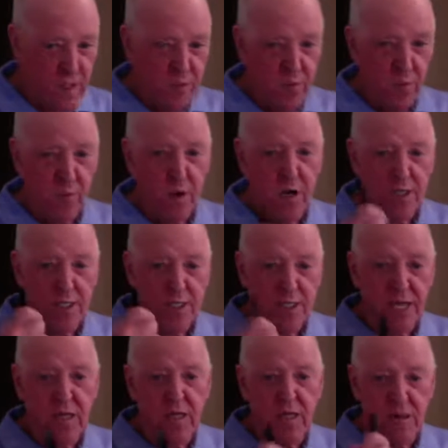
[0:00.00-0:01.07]
Number one,
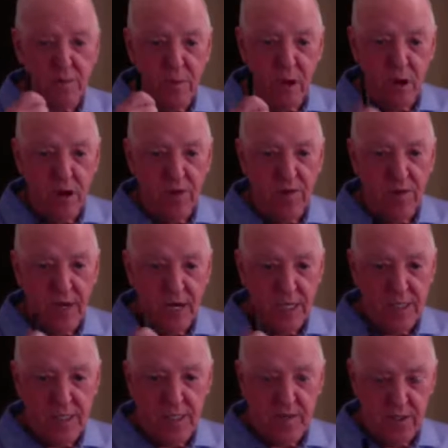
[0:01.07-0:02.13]
sell them on the
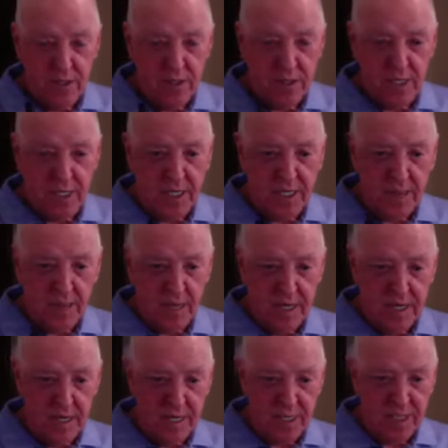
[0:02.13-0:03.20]
idea that you're taking to
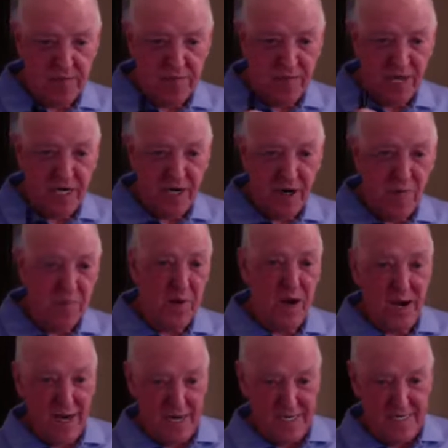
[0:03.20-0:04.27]
market, because if they don't
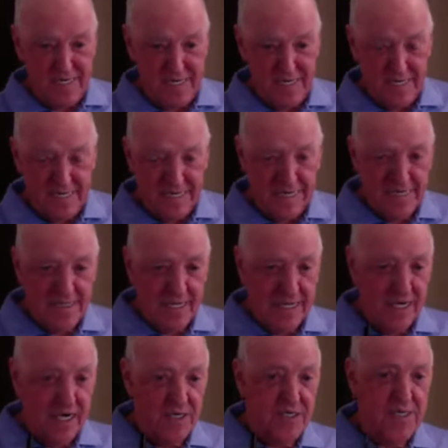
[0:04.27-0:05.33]
buy it, they
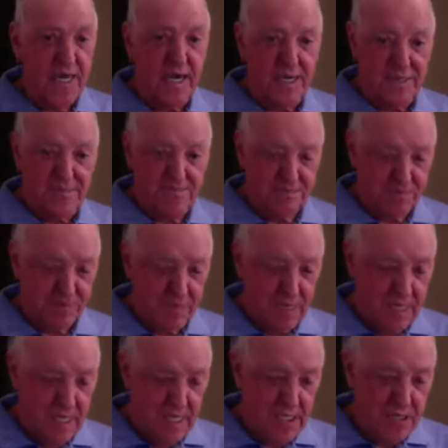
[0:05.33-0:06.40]
can't sell it.
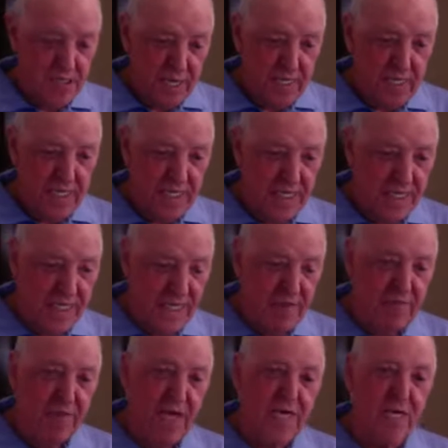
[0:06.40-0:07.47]
Secondly,
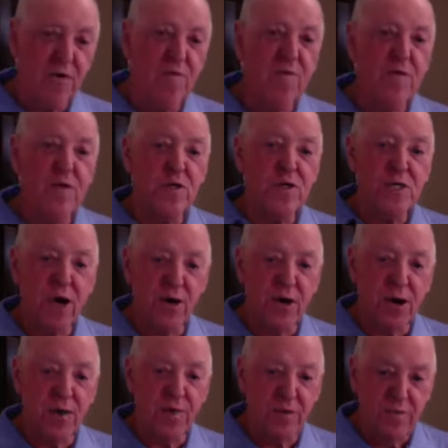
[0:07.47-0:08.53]
if they don't feel
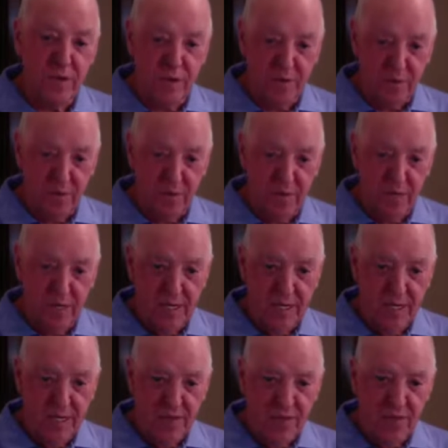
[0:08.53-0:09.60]
sorry for people
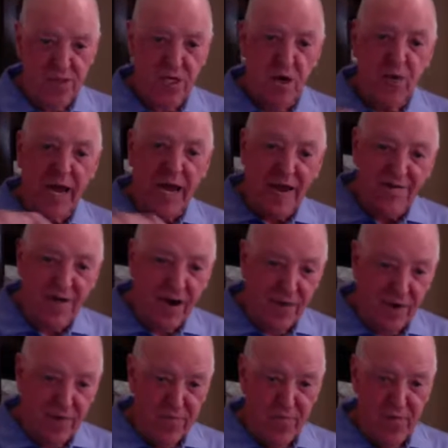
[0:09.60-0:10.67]
that don't have
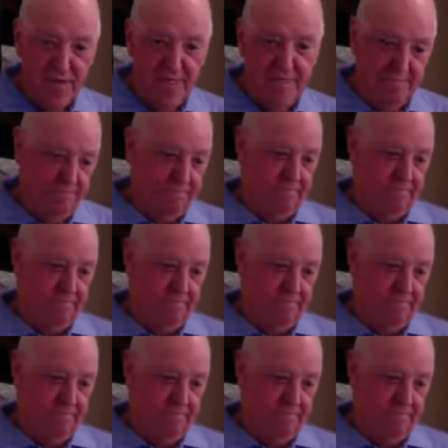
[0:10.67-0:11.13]
our offering,